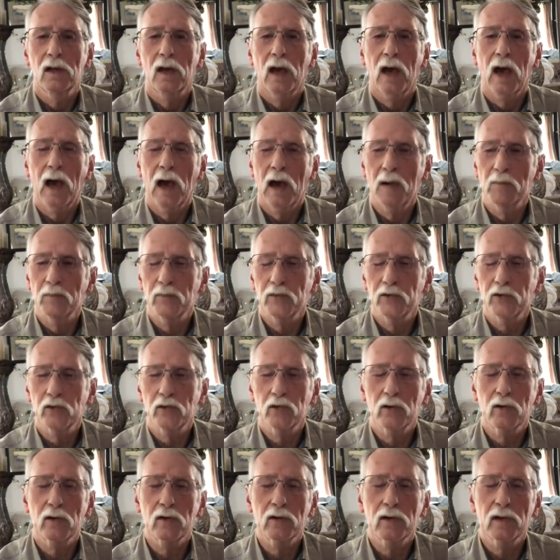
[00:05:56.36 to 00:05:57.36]
I'm
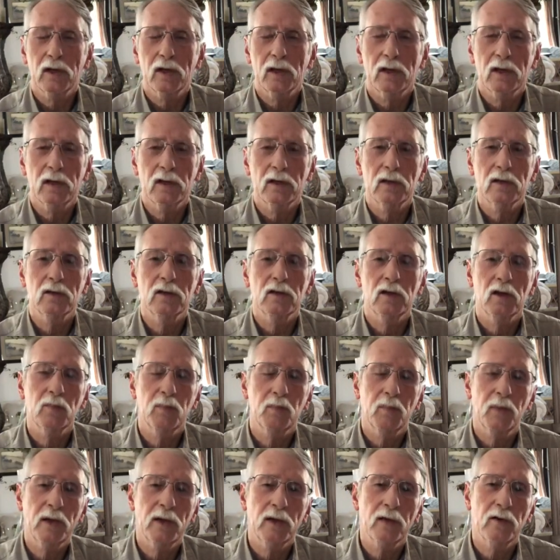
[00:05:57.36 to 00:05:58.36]
sure that
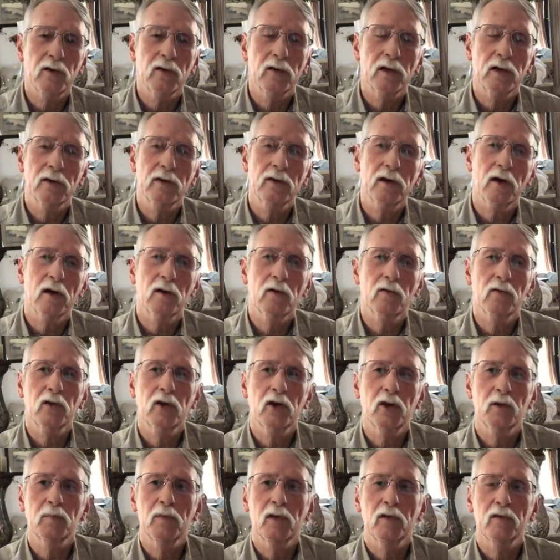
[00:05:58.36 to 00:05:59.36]
Peter had told
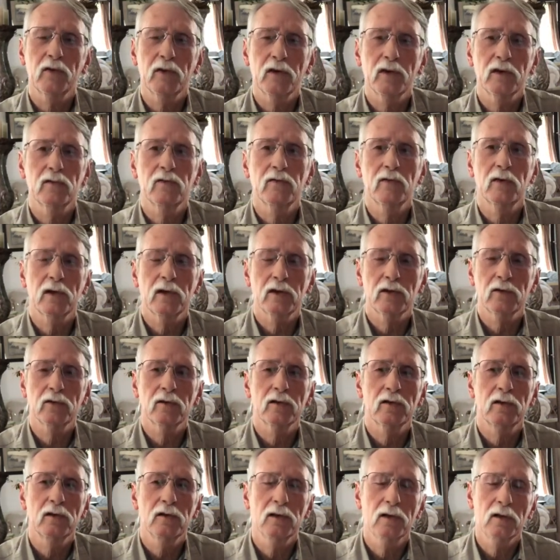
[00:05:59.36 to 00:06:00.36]
him of his
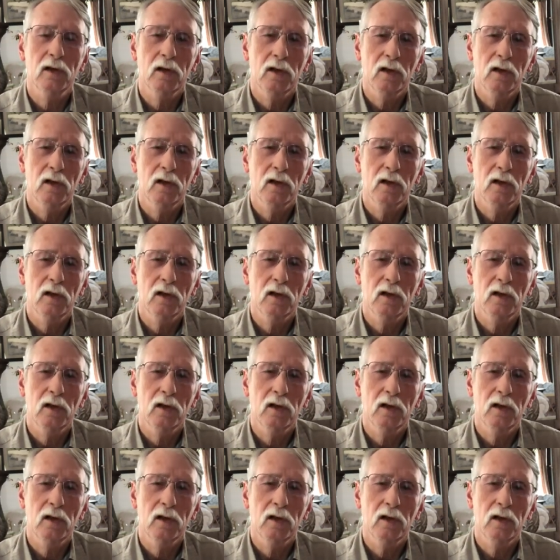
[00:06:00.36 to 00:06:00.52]
vision